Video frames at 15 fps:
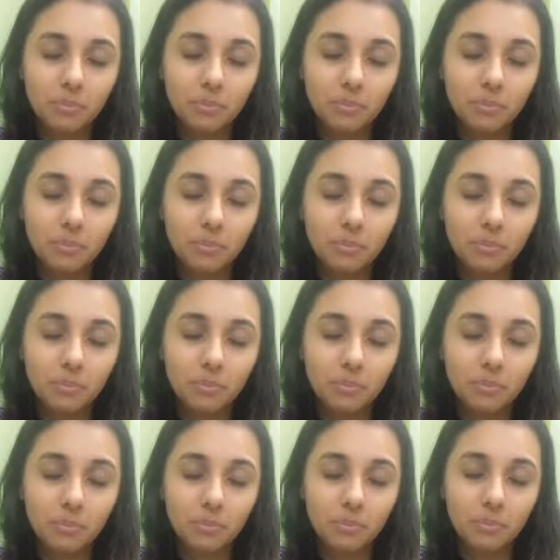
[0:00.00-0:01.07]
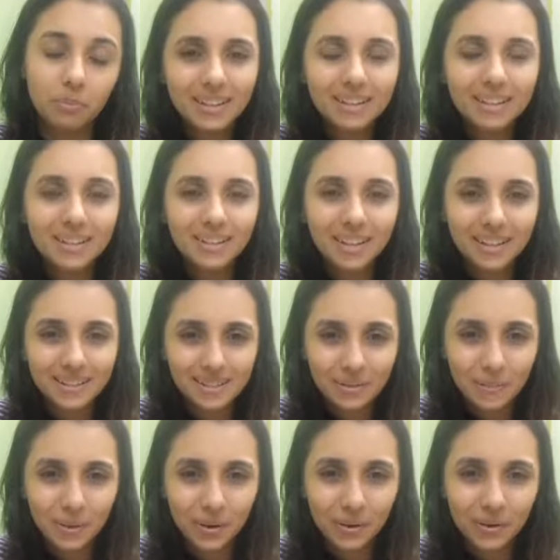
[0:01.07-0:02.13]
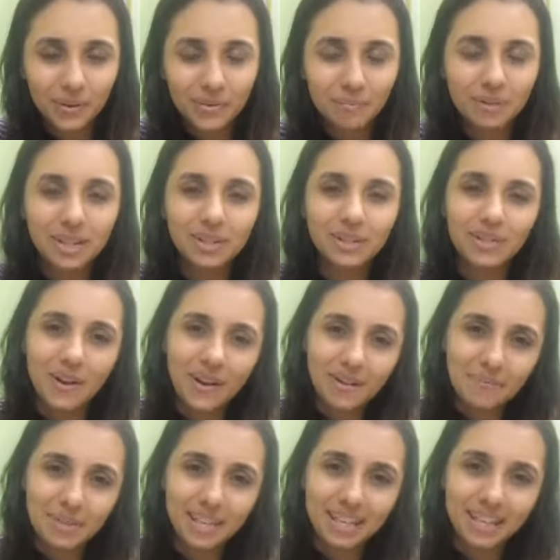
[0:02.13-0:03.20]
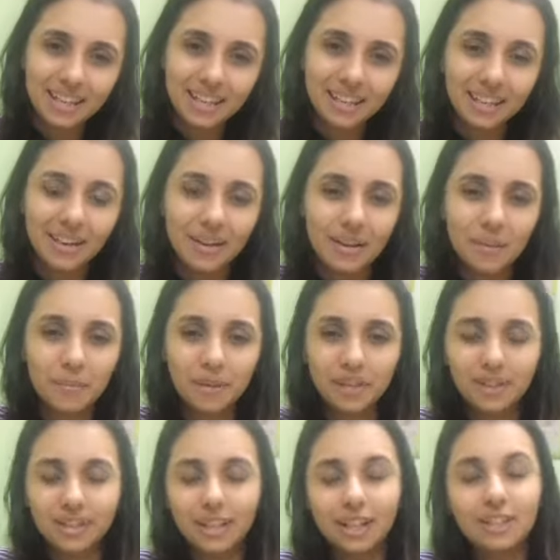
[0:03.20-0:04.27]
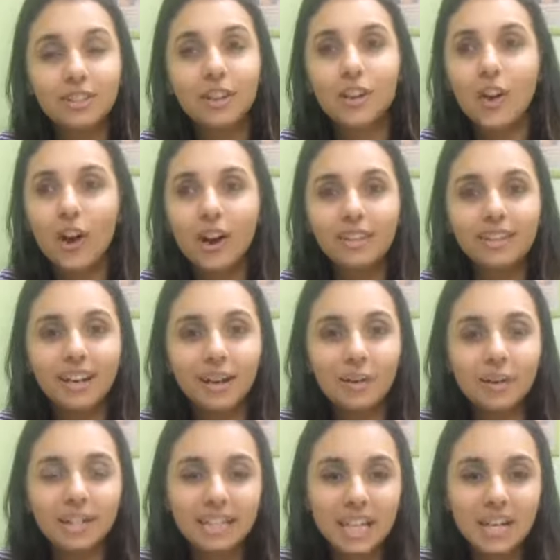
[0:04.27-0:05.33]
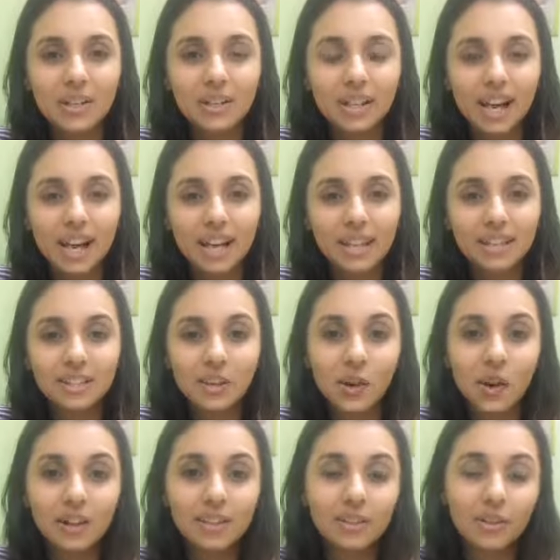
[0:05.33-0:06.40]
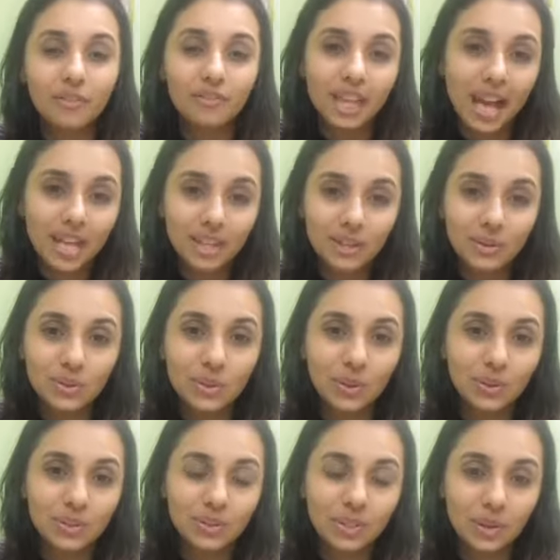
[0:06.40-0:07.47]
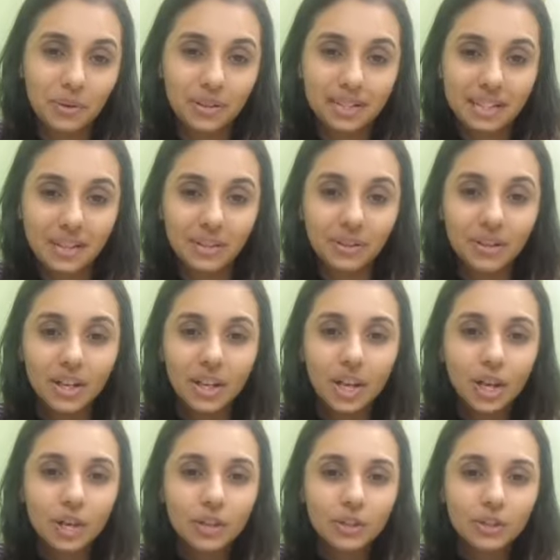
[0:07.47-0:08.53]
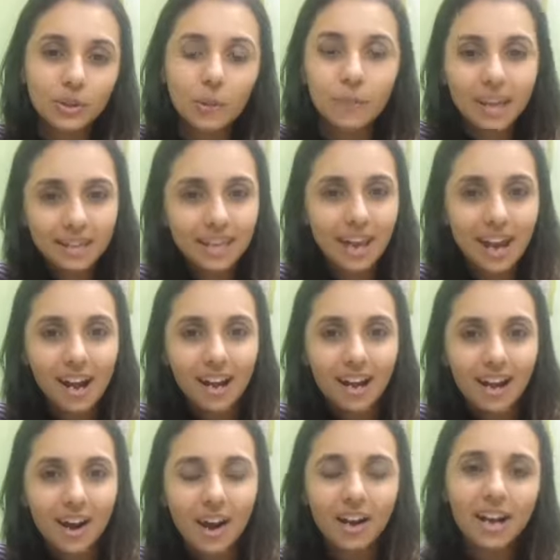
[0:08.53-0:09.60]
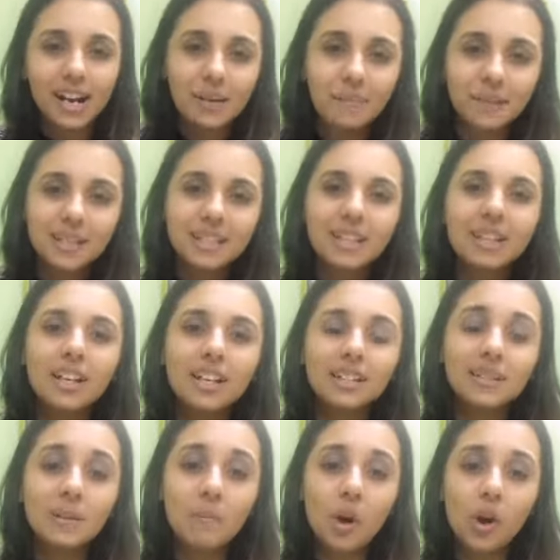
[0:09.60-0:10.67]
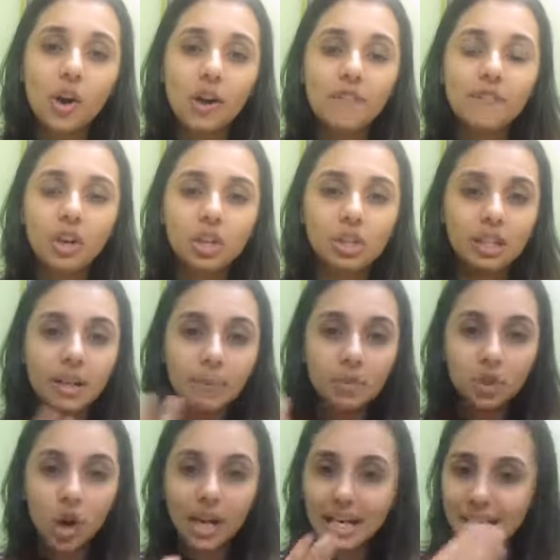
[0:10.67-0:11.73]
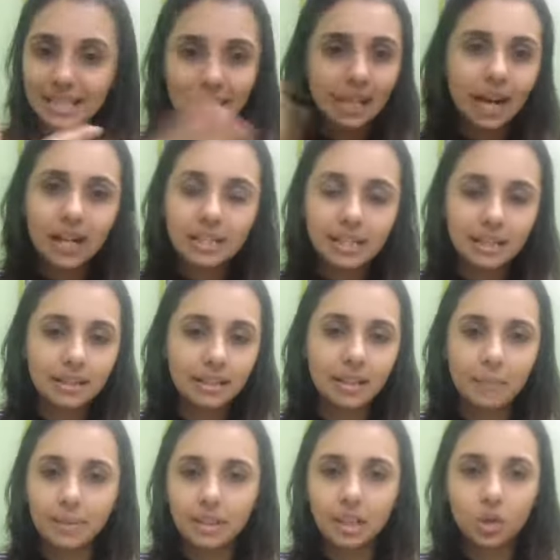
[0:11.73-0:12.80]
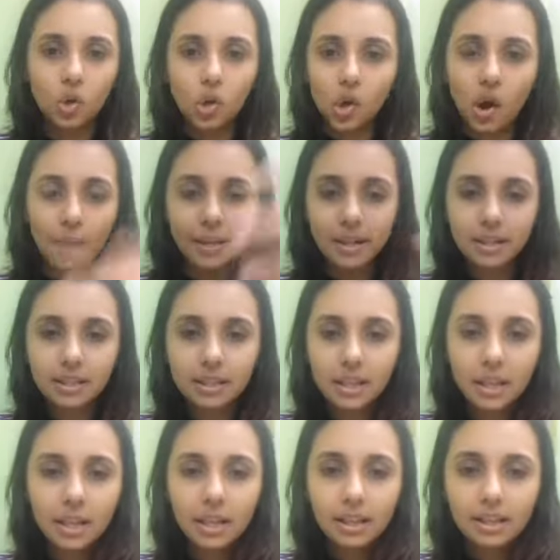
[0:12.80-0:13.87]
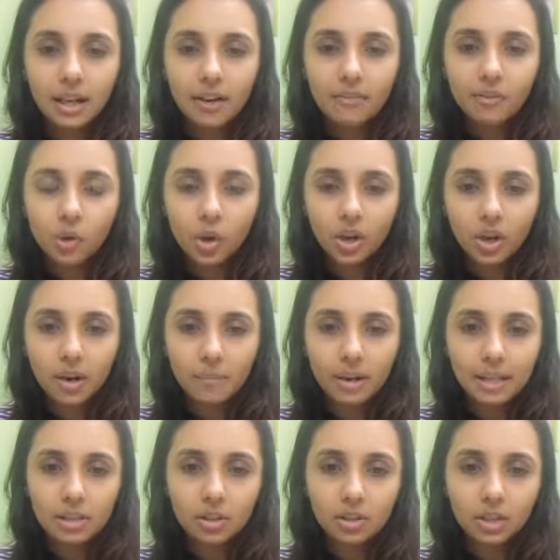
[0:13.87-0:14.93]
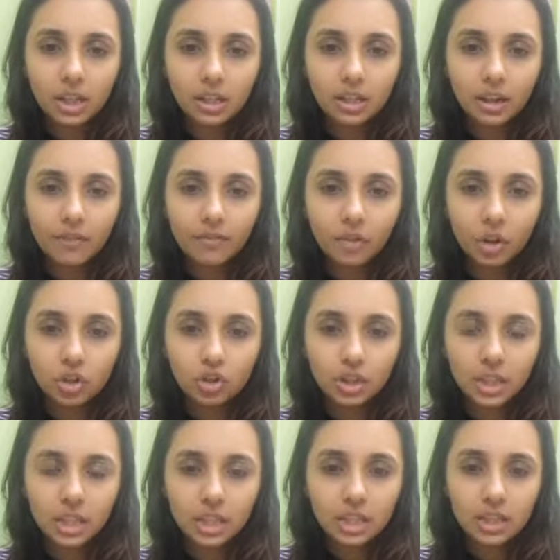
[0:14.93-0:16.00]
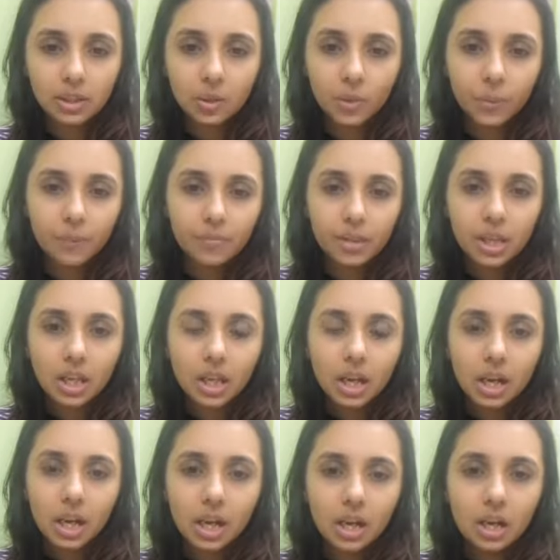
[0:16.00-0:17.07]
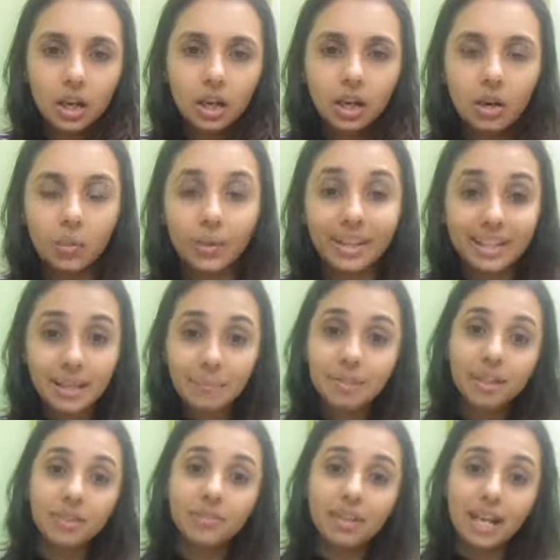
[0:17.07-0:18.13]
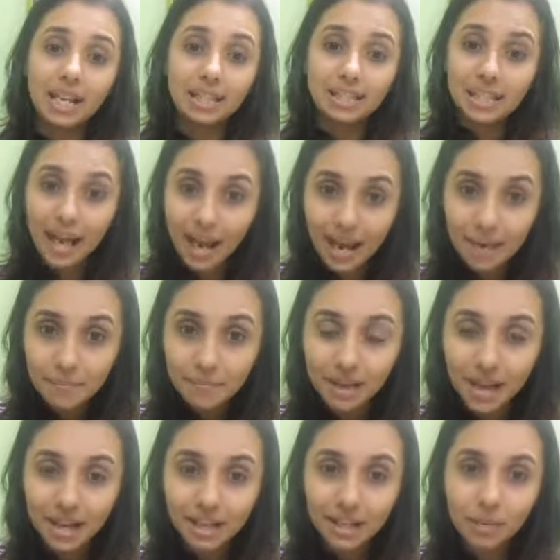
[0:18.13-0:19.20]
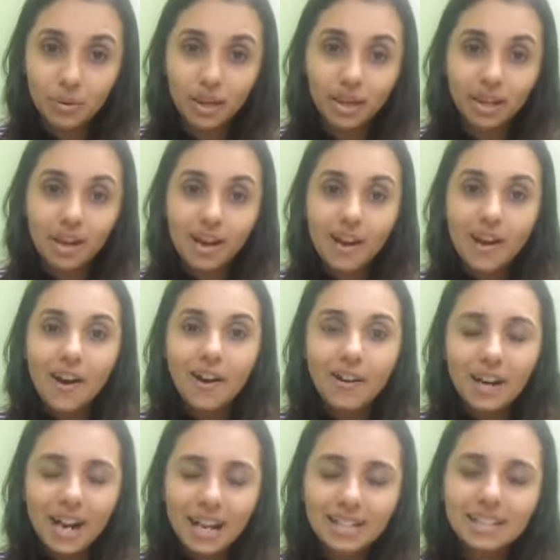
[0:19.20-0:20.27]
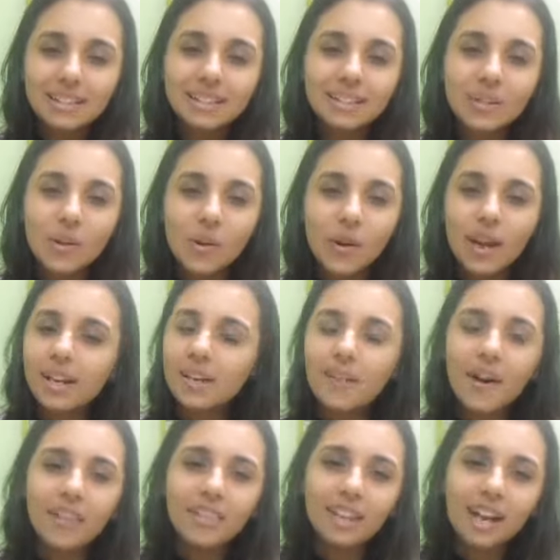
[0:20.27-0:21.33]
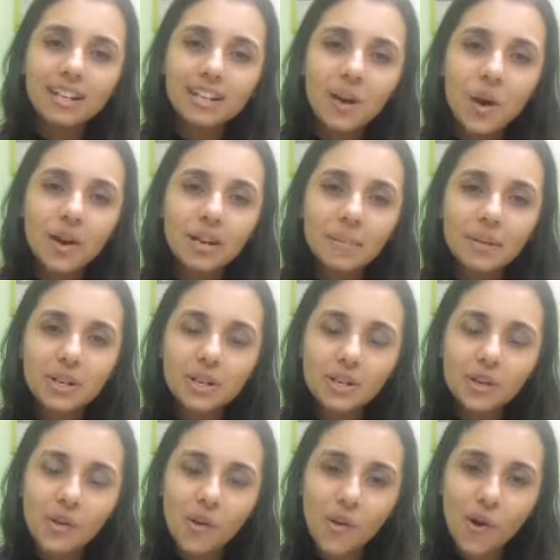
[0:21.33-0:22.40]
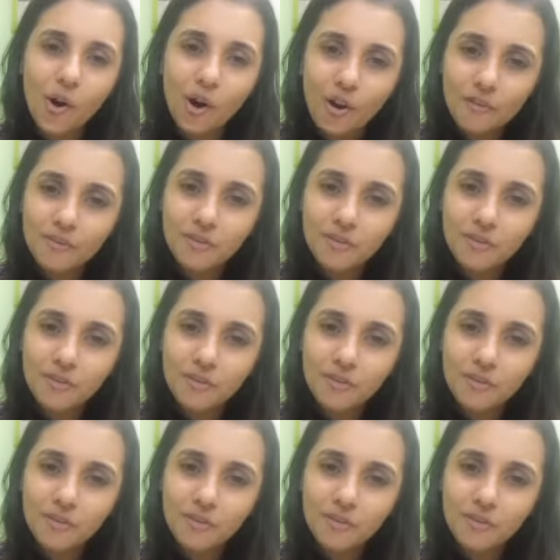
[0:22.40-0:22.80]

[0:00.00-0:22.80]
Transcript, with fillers: So, yeah, I'm gonna see you guys tomorrow. Please join me in uh, because there's a lot that I wanna tell you guys, a lot of thank yous also that I wanna tell you. So, be there. Alright, I'm gonna see you guys tomorrow. Unfortunately, I'm sorry, I still can't see the comments. There are no comments that are flowing on my screen, unfortunately. So, uh, we keep this for next time anyway. Alright, so anyway, on that note, I'm gonna go off.